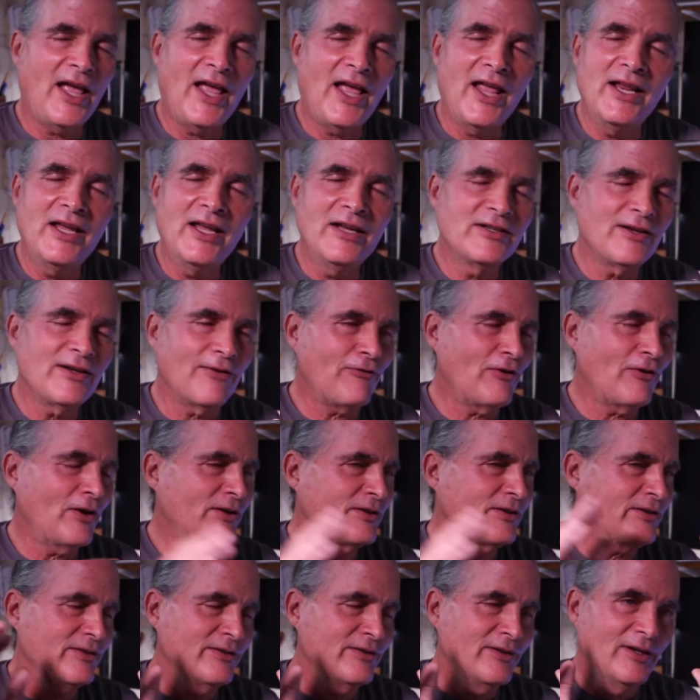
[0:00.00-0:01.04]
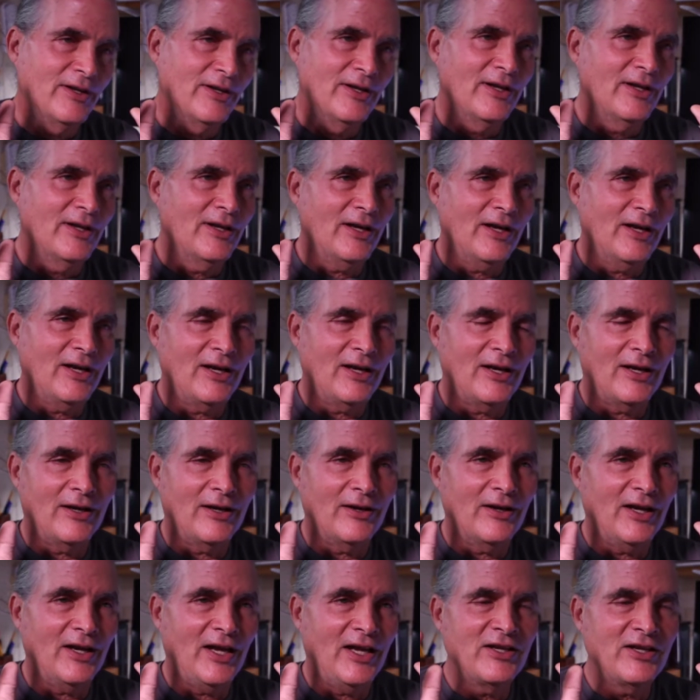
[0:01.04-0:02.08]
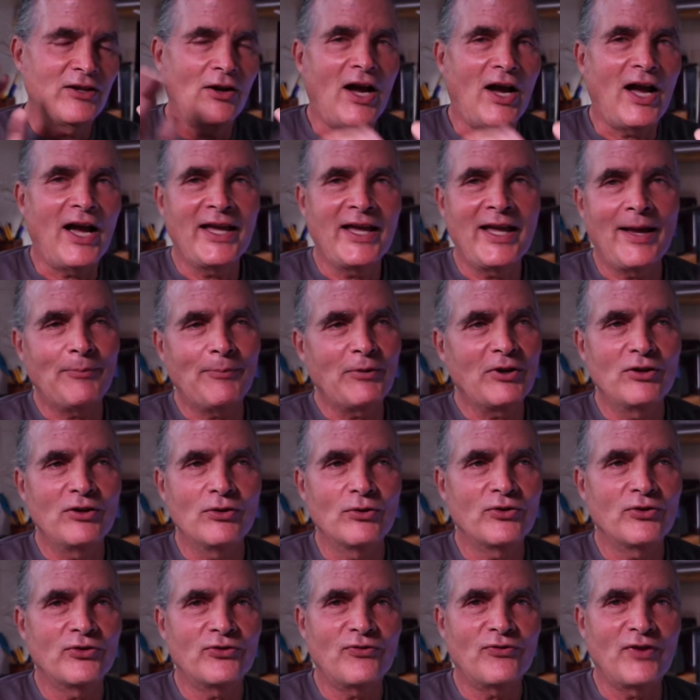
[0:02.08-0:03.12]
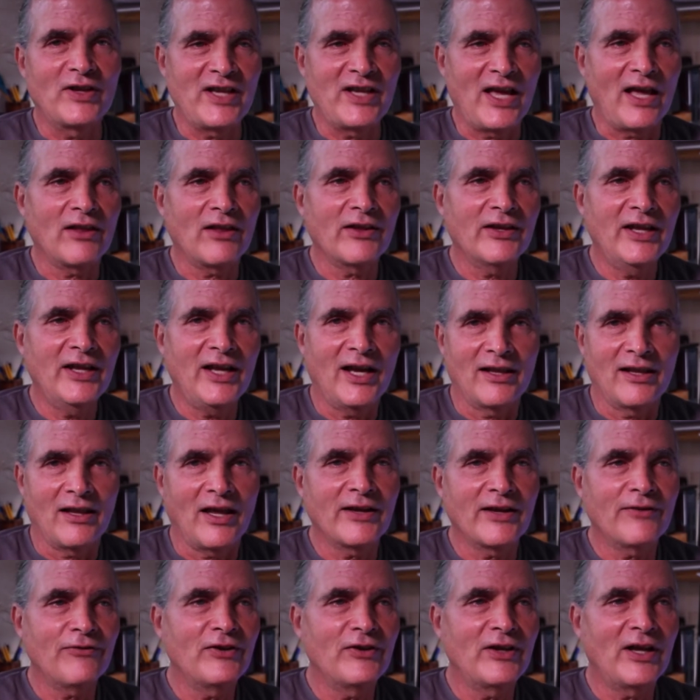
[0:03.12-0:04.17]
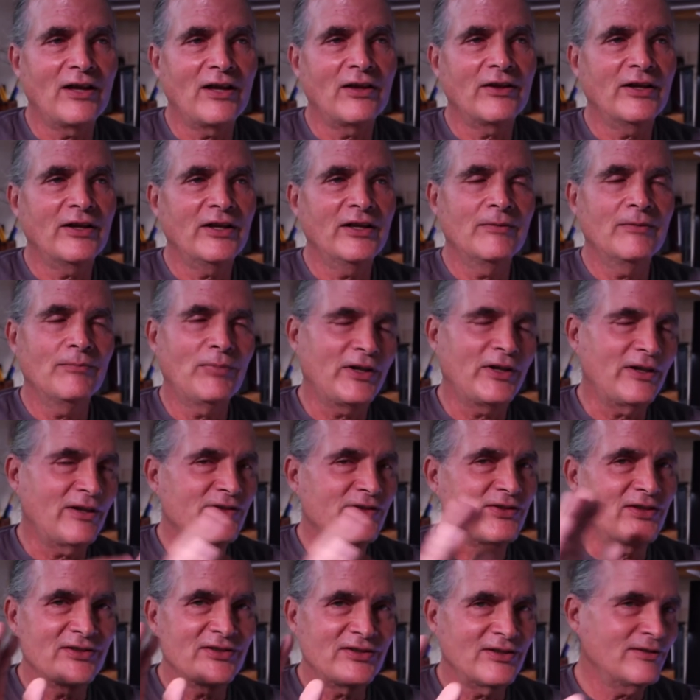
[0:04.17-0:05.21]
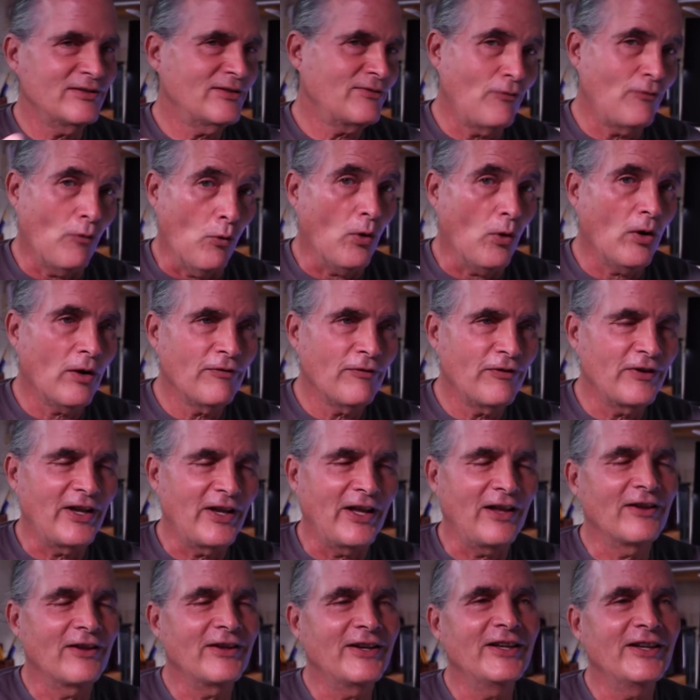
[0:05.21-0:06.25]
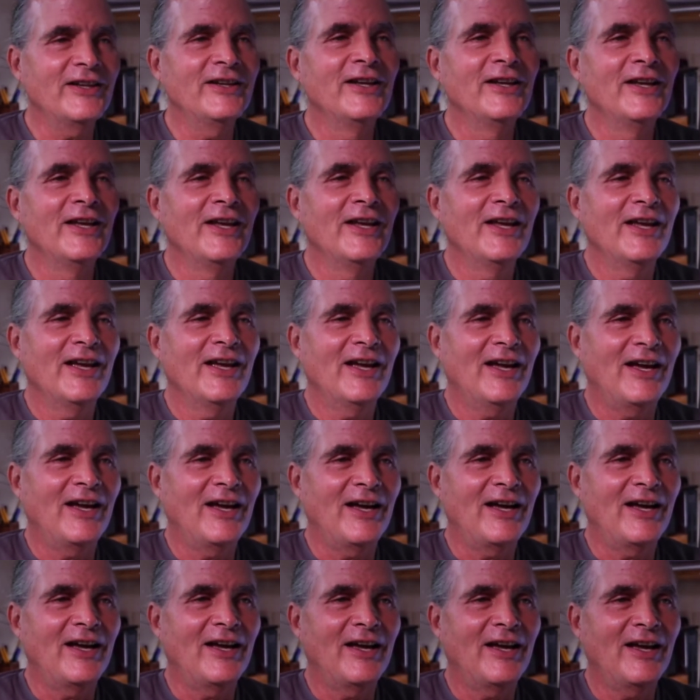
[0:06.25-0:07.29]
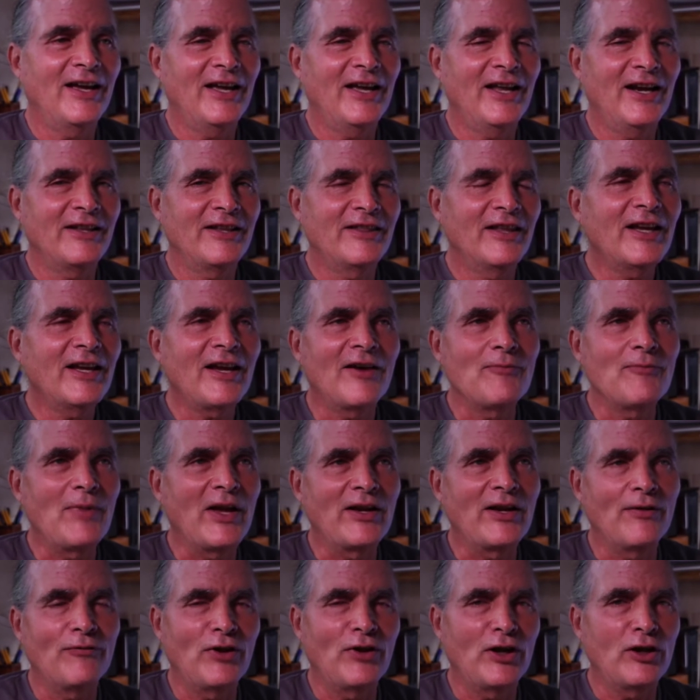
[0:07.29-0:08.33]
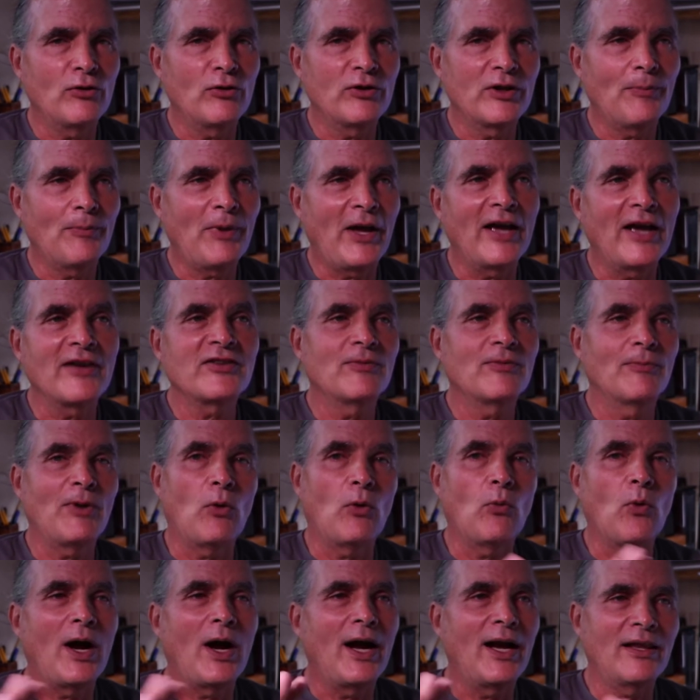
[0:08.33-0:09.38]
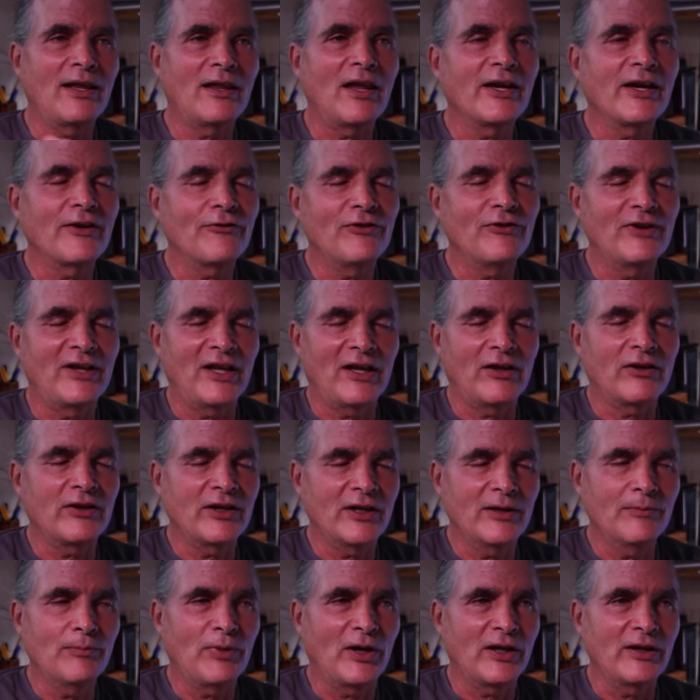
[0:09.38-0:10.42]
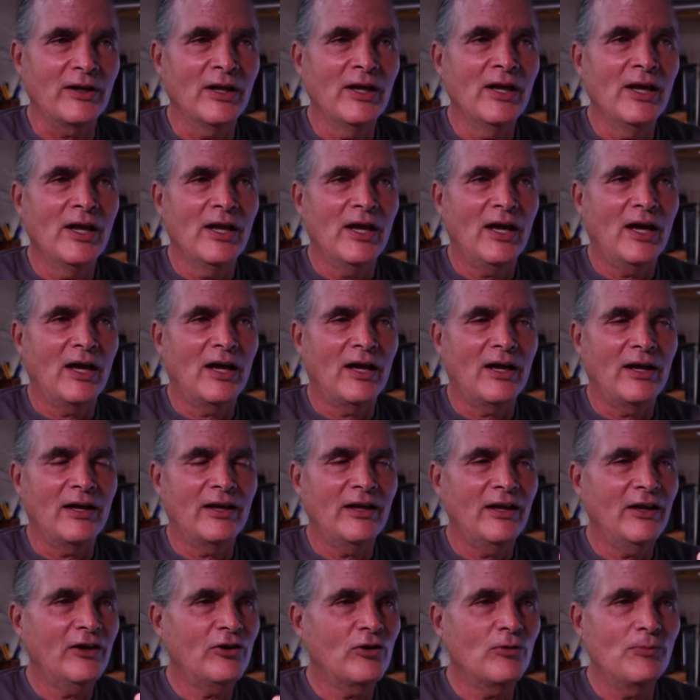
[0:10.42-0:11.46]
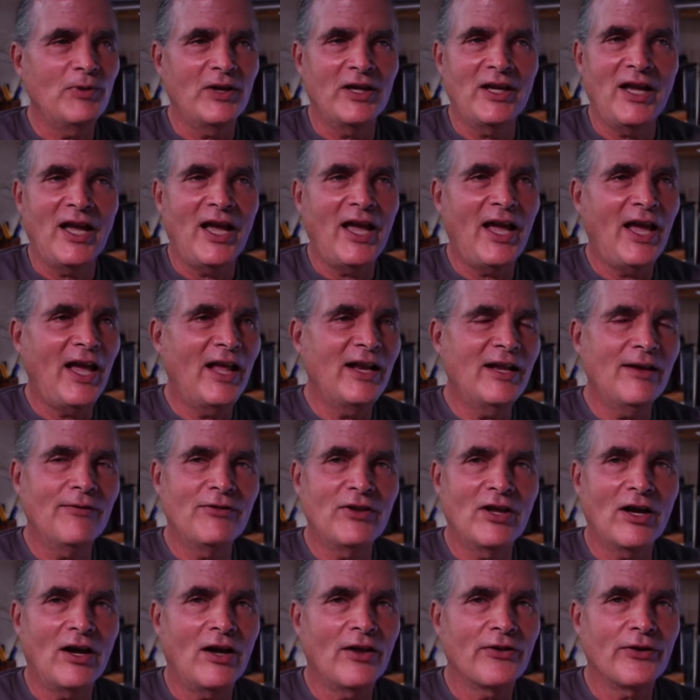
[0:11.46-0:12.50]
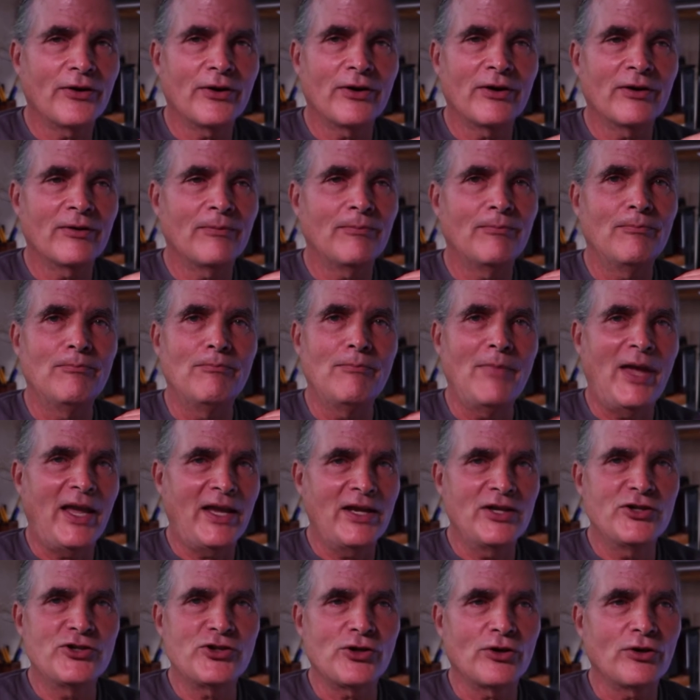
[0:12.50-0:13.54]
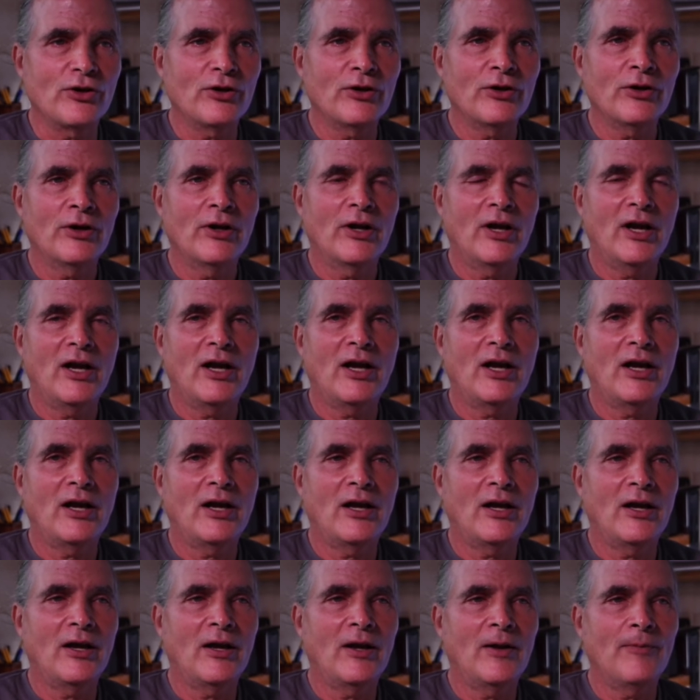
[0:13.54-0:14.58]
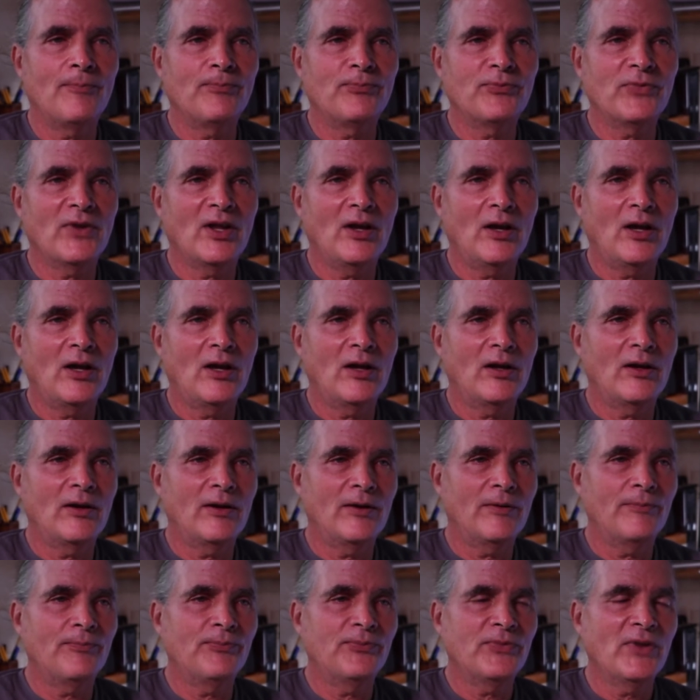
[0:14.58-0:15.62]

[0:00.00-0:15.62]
any different, uh, you know, I happen to use Fidelity. I like Fidelity, but this isn't for Fidelity. Uh, and I think I've made a video in the past about why I like Fidelity, but uh, it could be any of the other major, uh, uh,